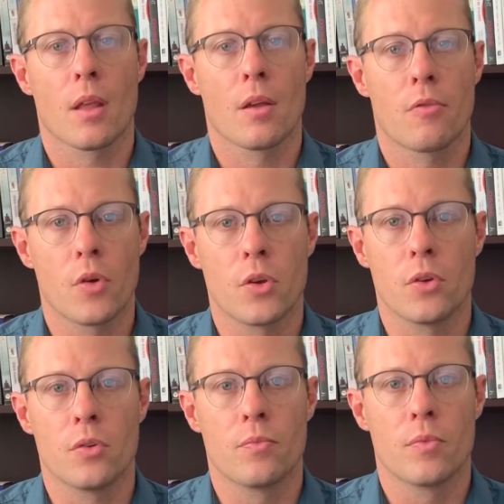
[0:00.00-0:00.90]
for
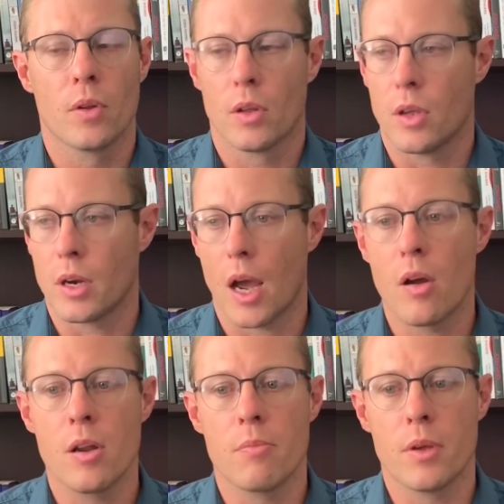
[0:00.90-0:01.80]
you. You can
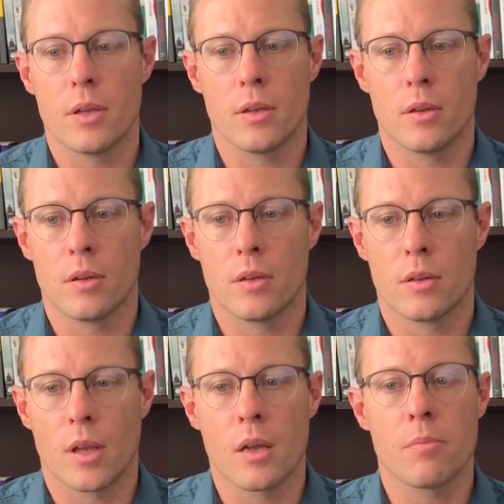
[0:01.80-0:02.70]
only be,
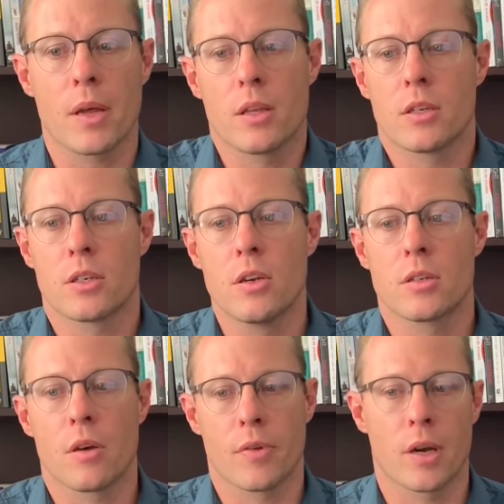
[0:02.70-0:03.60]
don't make the
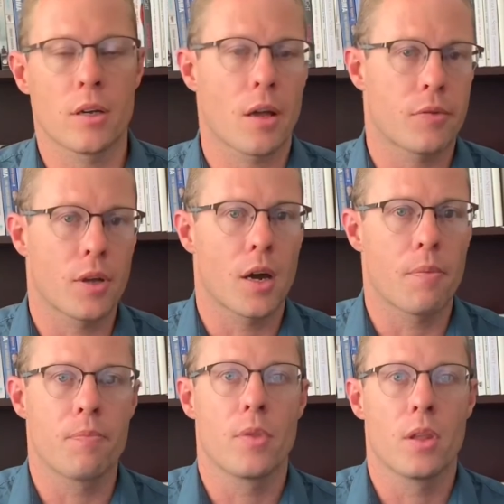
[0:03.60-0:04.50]
excuse of I don't have time.